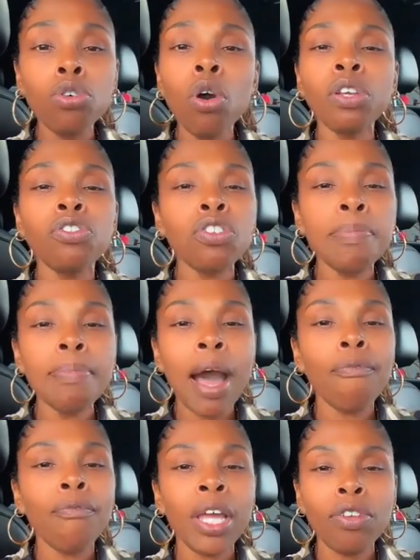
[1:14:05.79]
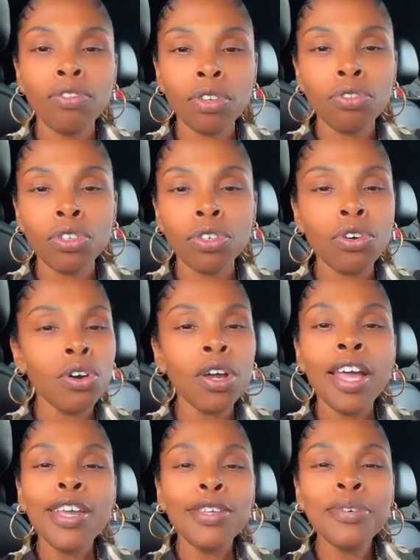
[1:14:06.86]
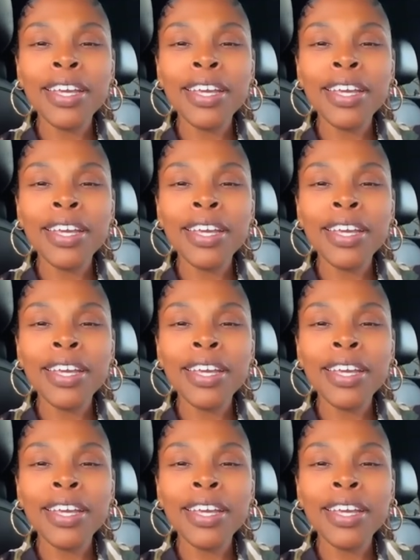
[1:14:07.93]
You're going to see my face until